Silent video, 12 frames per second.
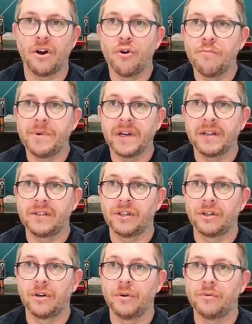hoping
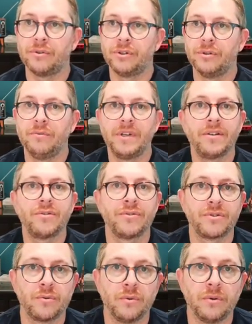to go to dental
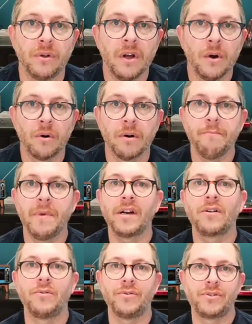school or
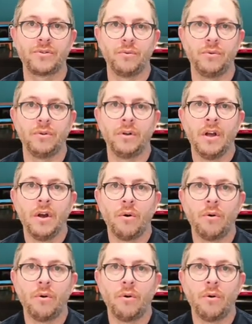medical school